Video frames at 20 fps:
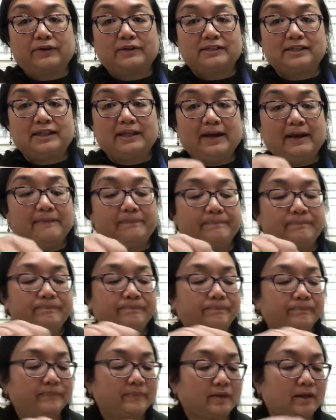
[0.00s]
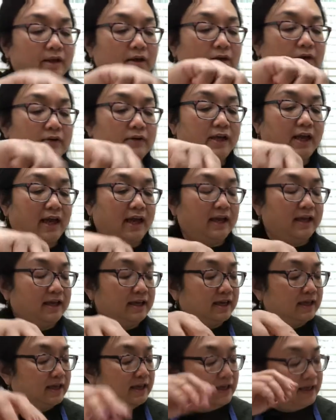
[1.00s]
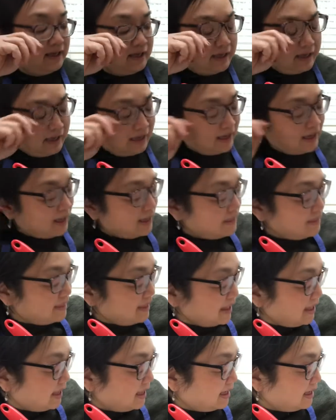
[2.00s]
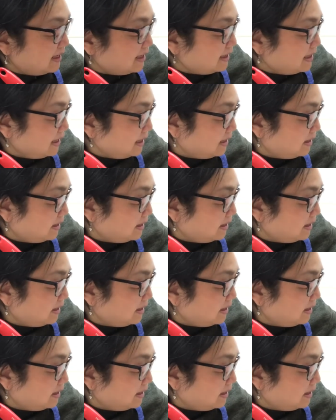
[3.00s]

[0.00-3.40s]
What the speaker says: You see that? Okay. And then